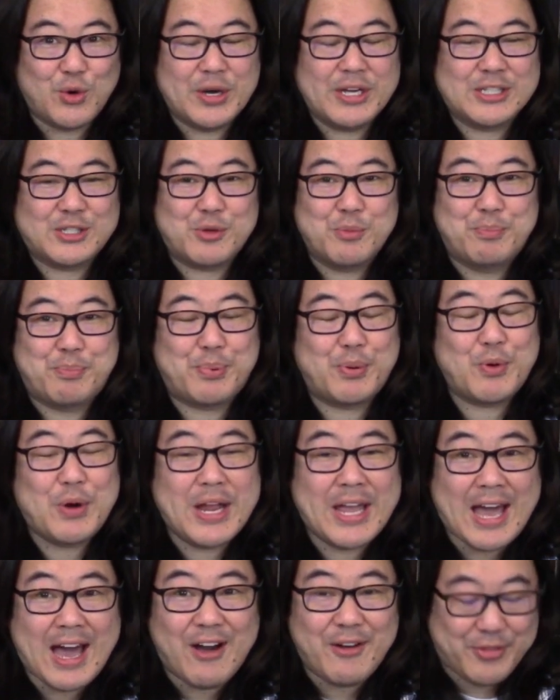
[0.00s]
going to
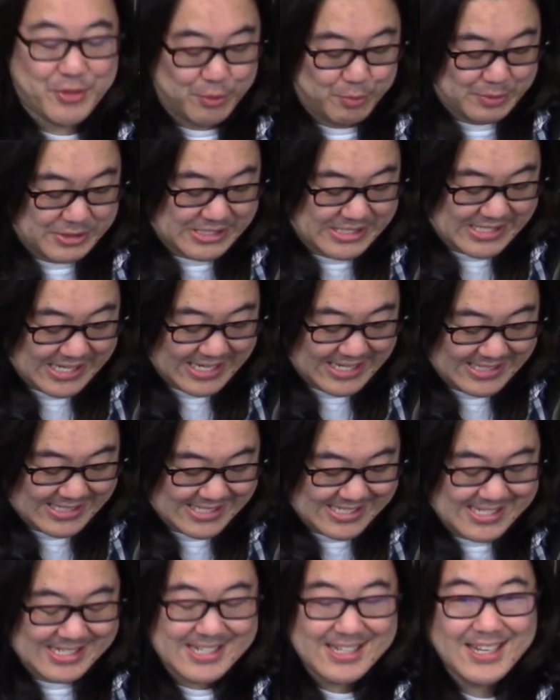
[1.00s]
bring out the
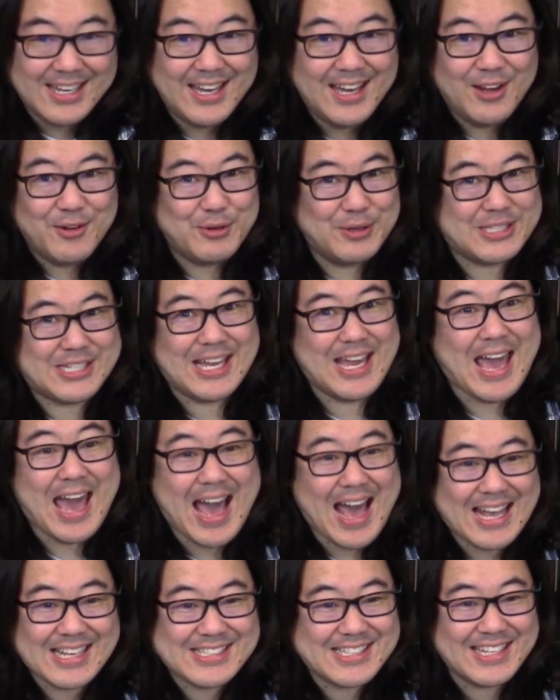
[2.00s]
receipts, which he
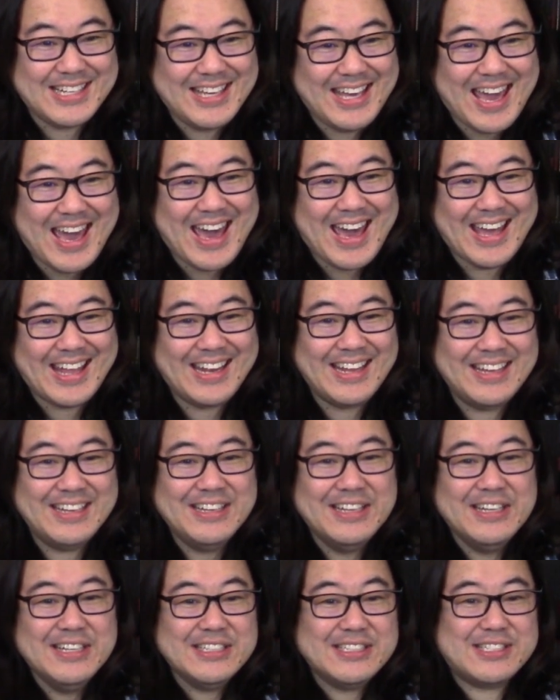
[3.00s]
hasn't yet.
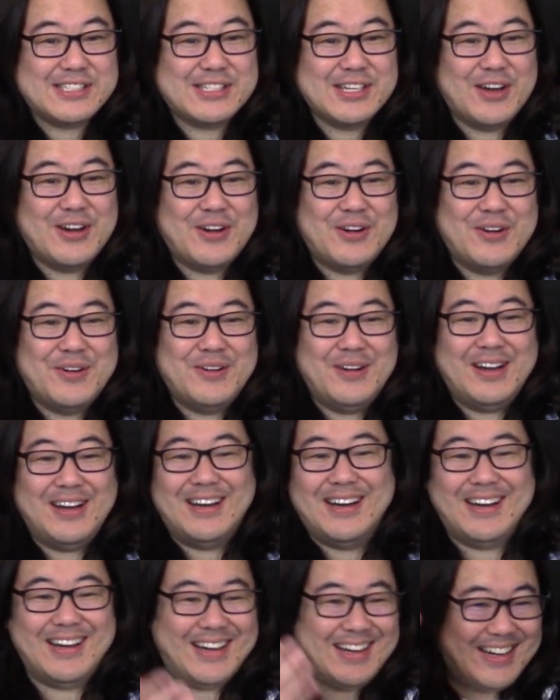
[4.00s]
So,
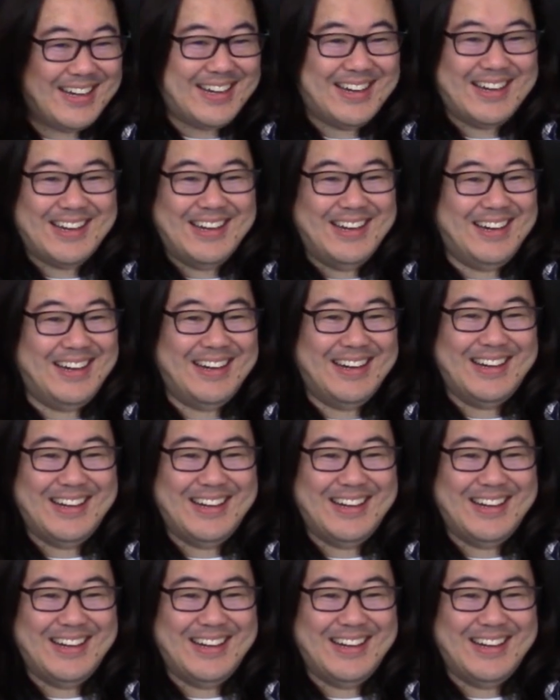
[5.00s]
uh,